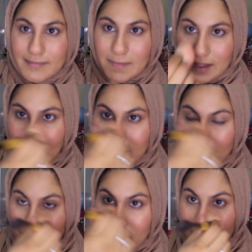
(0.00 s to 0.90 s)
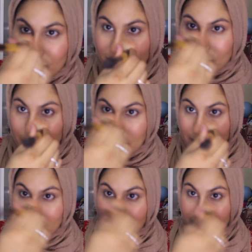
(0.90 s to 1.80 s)
and then on my nose as
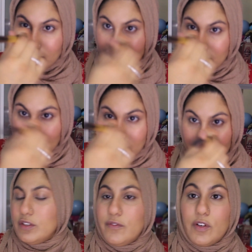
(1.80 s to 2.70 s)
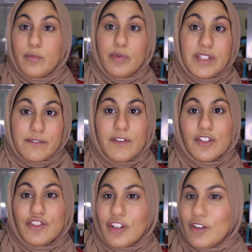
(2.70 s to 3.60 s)
well, just for a pretty
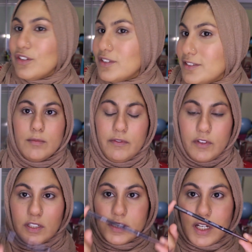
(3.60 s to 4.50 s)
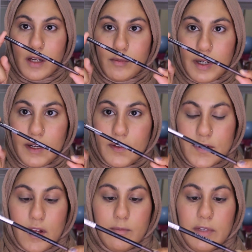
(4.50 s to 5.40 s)
flushed look. Moving on to
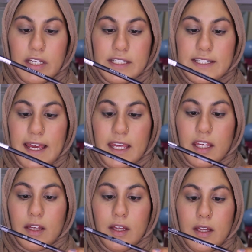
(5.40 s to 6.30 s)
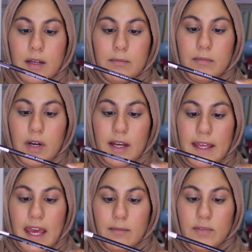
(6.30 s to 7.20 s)
eyebrows, I'm going to take
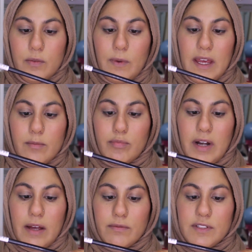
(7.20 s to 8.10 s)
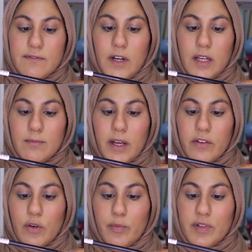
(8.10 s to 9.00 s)
my MUA Brow Define
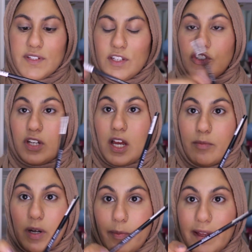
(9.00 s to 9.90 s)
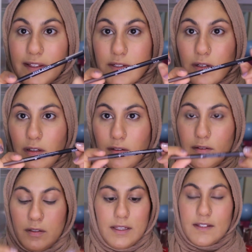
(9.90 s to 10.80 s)
Micro Precision Eyebrow Pencil.
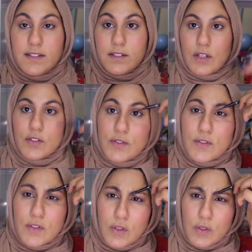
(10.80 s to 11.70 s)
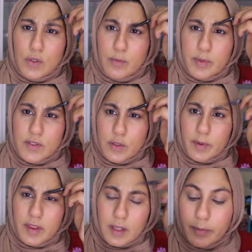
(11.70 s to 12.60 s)
And this is a
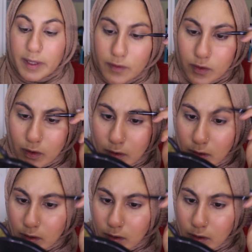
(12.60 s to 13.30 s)
super thin pencil.